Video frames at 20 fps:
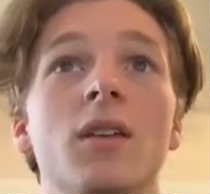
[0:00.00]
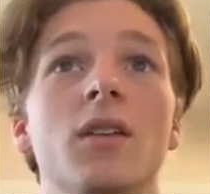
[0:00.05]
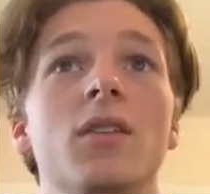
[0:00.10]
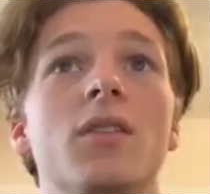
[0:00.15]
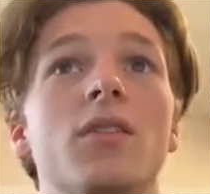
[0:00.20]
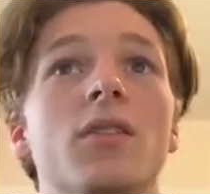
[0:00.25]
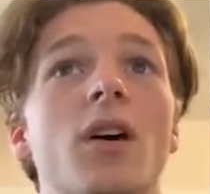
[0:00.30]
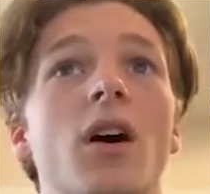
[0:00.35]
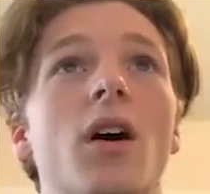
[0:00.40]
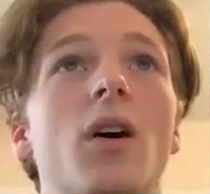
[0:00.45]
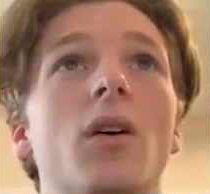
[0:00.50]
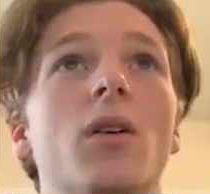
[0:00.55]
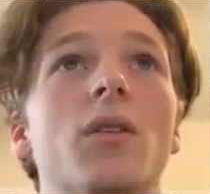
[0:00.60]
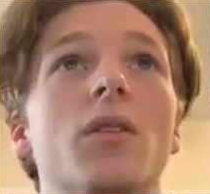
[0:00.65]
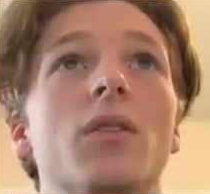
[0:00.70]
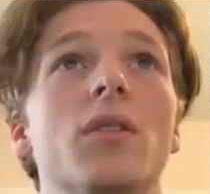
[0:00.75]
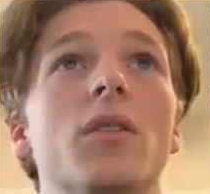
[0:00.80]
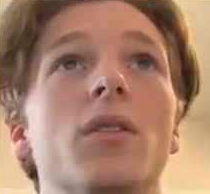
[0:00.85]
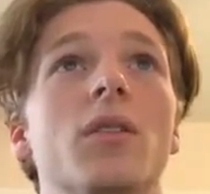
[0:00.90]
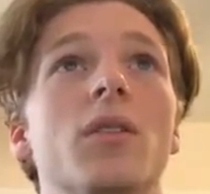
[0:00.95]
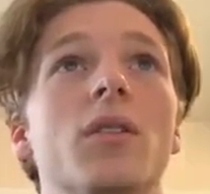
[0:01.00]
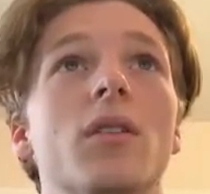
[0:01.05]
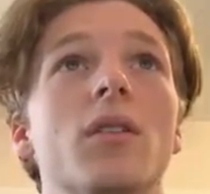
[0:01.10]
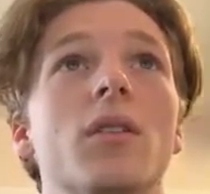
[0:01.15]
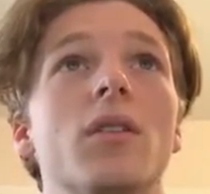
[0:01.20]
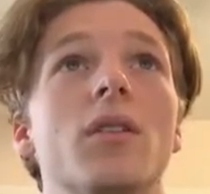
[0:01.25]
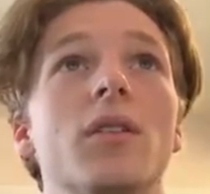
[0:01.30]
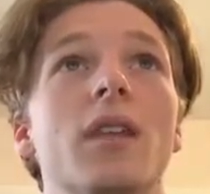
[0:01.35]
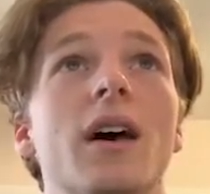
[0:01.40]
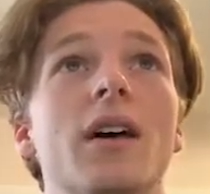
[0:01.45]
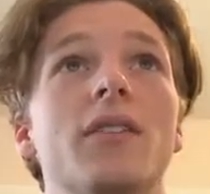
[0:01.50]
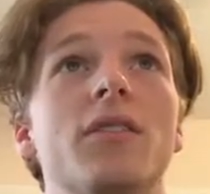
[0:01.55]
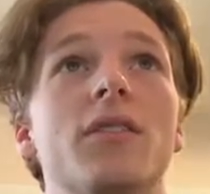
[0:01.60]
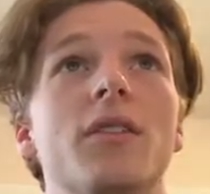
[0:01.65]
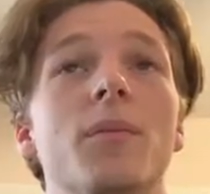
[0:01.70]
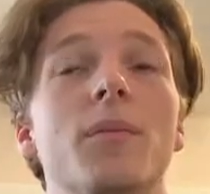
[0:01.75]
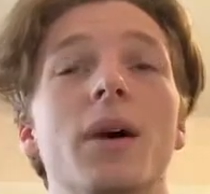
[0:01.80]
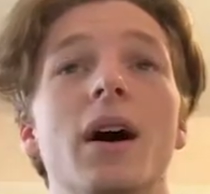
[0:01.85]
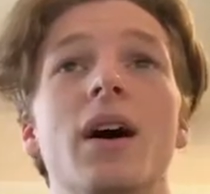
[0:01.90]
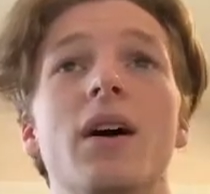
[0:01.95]
So that's
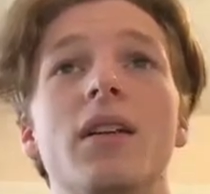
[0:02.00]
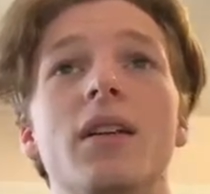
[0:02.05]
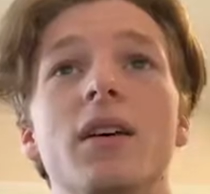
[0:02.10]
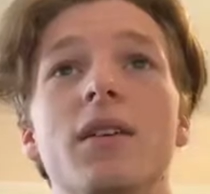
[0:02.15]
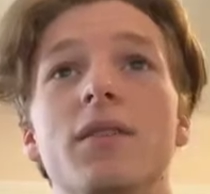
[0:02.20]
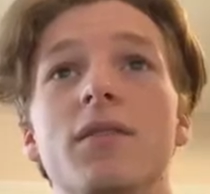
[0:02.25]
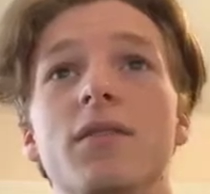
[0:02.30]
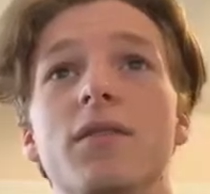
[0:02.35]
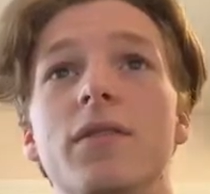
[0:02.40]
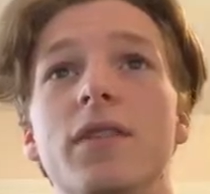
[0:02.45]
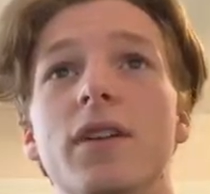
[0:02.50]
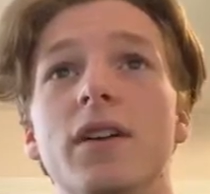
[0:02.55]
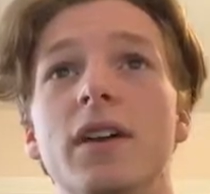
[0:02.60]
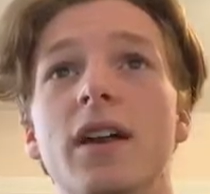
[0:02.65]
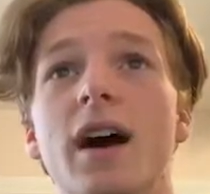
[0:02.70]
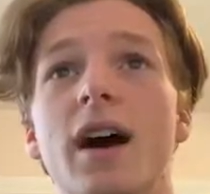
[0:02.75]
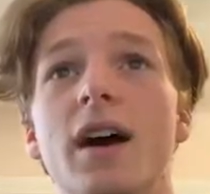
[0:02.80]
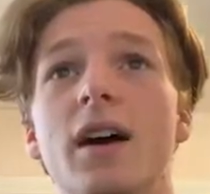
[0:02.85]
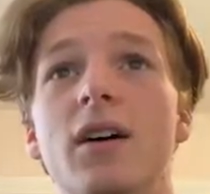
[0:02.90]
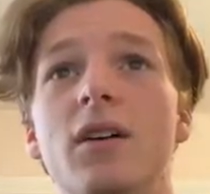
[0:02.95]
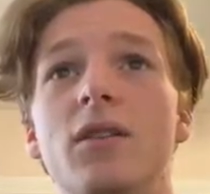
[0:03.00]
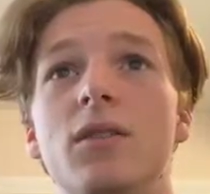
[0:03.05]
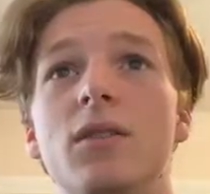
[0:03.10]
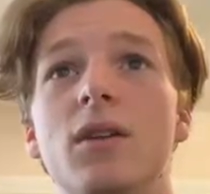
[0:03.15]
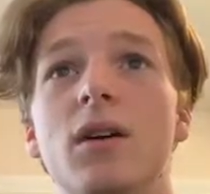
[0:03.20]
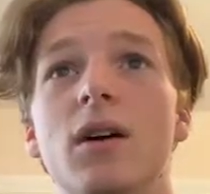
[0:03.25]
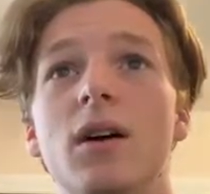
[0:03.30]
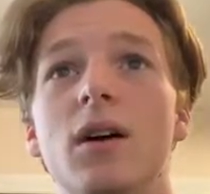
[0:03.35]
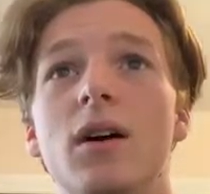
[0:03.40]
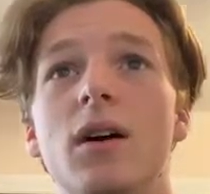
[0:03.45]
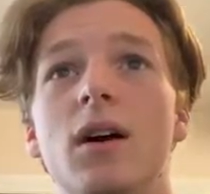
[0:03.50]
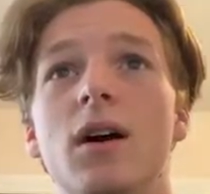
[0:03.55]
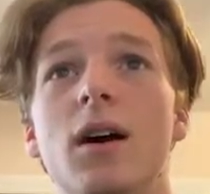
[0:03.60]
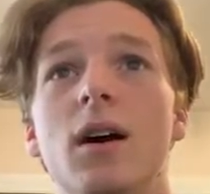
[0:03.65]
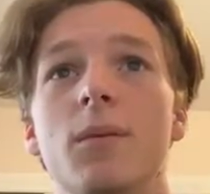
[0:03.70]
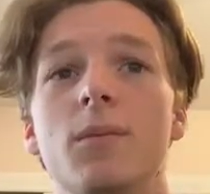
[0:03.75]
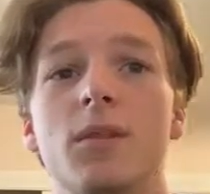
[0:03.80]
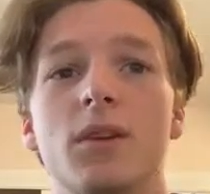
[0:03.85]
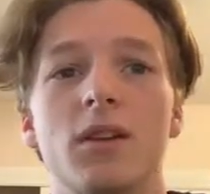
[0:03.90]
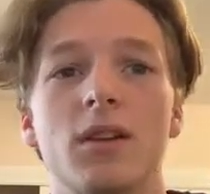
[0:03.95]
about it for now.
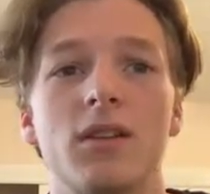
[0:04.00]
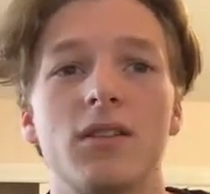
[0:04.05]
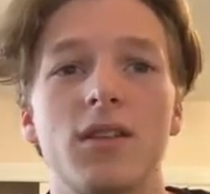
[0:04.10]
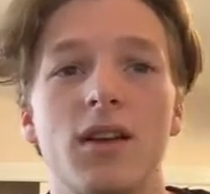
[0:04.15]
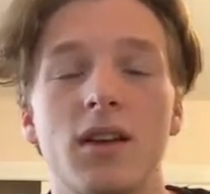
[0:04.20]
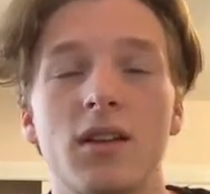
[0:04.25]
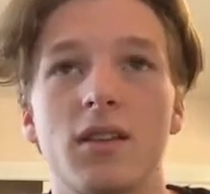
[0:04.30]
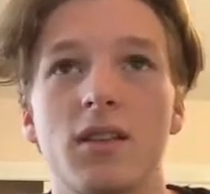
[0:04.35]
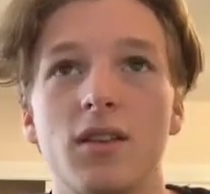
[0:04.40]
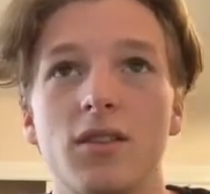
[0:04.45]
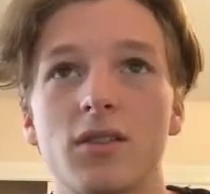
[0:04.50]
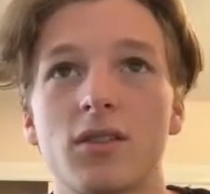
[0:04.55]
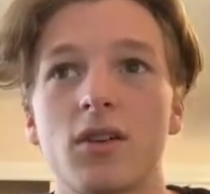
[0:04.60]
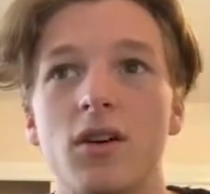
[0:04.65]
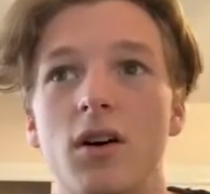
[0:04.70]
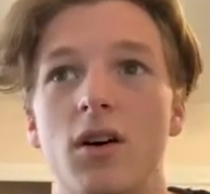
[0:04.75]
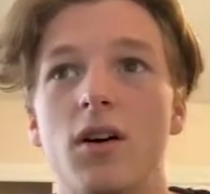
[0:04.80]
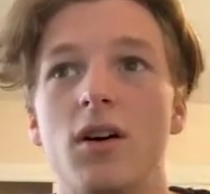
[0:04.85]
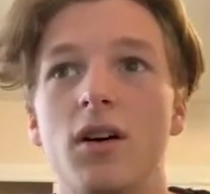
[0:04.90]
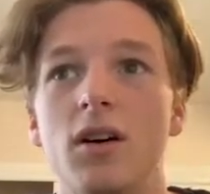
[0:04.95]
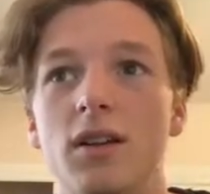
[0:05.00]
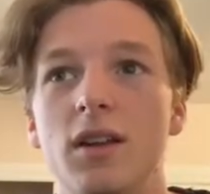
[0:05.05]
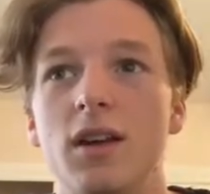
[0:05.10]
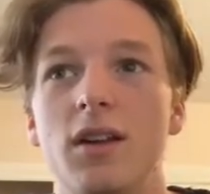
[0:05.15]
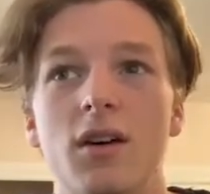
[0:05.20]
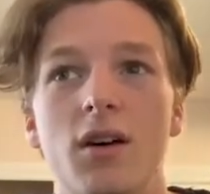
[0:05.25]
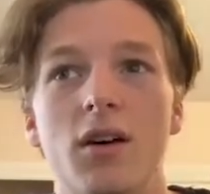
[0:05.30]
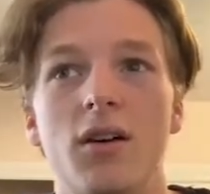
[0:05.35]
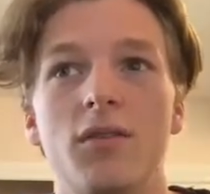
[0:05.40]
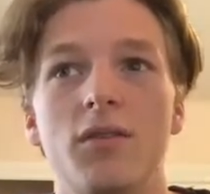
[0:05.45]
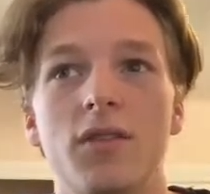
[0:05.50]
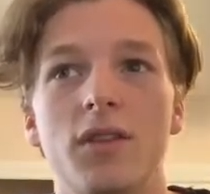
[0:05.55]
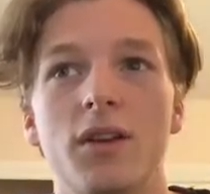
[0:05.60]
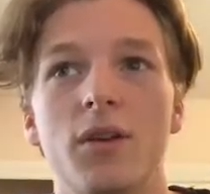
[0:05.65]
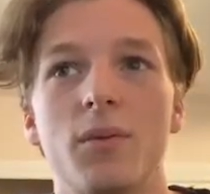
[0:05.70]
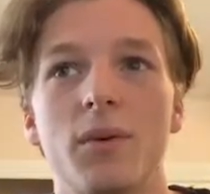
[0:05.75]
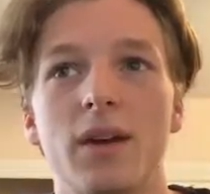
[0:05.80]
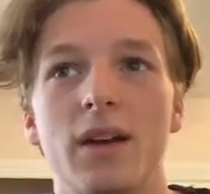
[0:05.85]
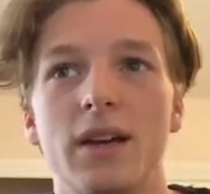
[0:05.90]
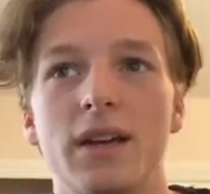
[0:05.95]
I'm going to take this call, and then hopefully
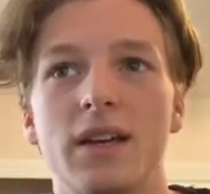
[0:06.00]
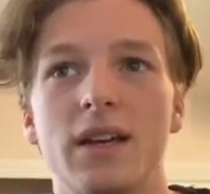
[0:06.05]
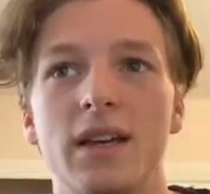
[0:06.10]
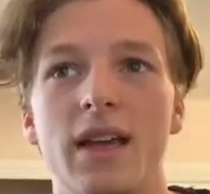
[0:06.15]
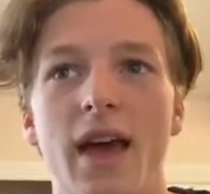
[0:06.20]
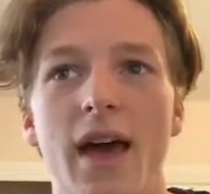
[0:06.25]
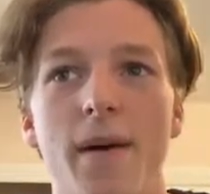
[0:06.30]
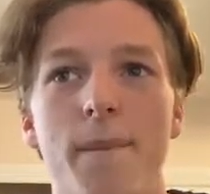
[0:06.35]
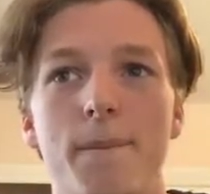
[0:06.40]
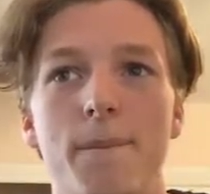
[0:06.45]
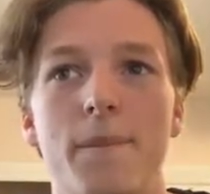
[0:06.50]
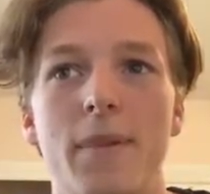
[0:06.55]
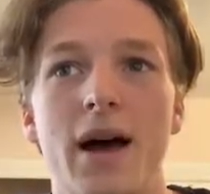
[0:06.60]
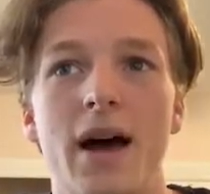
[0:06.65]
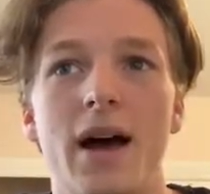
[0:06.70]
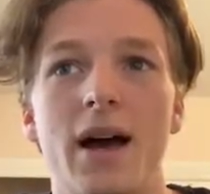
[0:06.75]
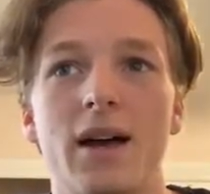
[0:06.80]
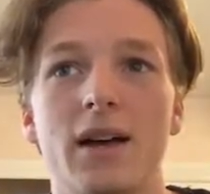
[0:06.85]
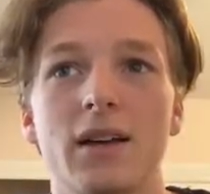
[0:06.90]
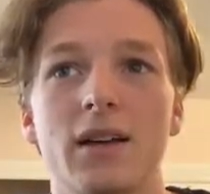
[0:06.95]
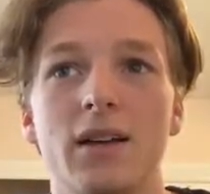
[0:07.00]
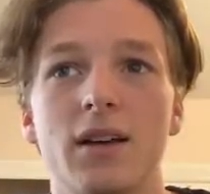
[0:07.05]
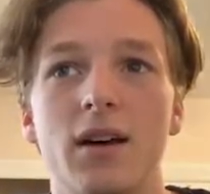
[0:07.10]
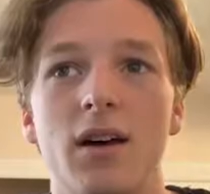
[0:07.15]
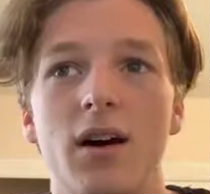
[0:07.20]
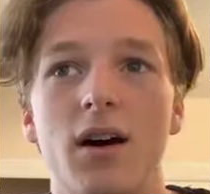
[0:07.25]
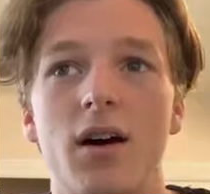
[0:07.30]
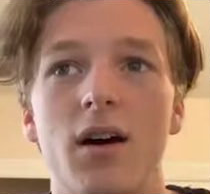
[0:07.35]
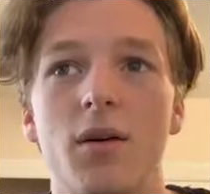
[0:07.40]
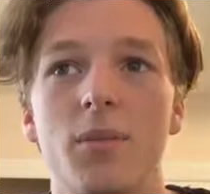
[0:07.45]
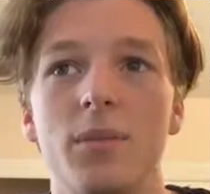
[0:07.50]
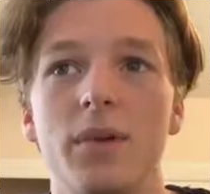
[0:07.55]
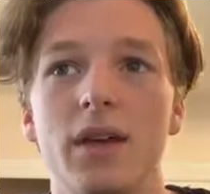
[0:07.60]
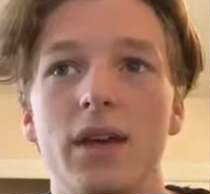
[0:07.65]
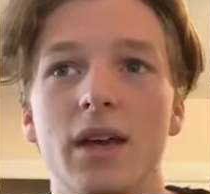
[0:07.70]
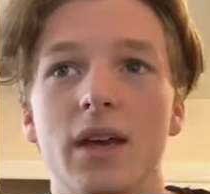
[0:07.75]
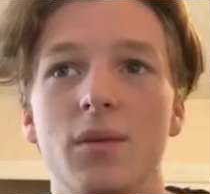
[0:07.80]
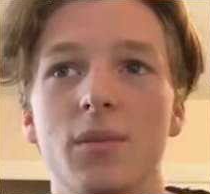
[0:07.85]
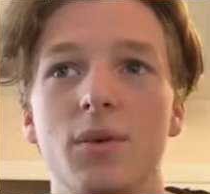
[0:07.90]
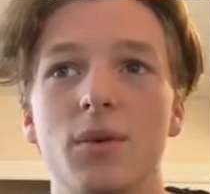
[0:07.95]
when I get back, I'll
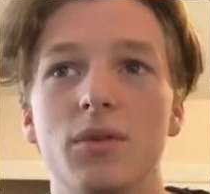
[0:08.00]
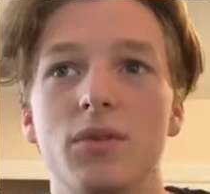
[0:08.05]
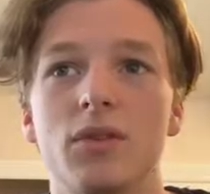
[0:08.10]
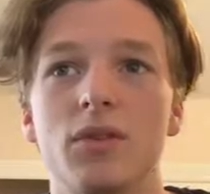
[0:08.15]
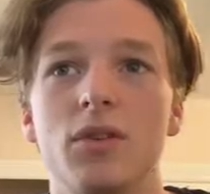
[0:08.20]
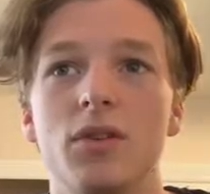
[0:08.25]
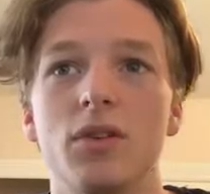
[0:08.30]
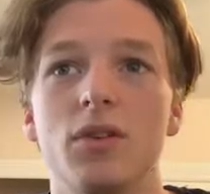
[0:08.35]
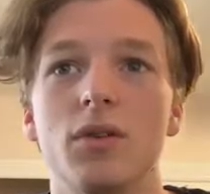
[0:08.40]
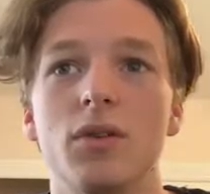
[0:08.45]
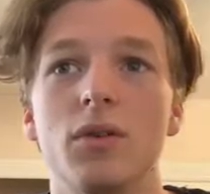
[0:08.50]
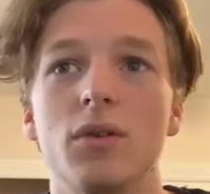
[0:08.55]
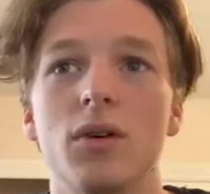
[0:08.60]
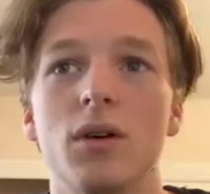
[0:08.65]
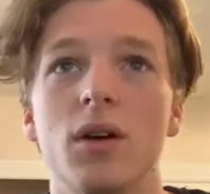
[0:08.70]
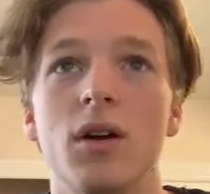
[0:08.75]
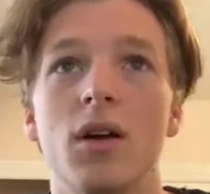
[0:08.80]
be able to...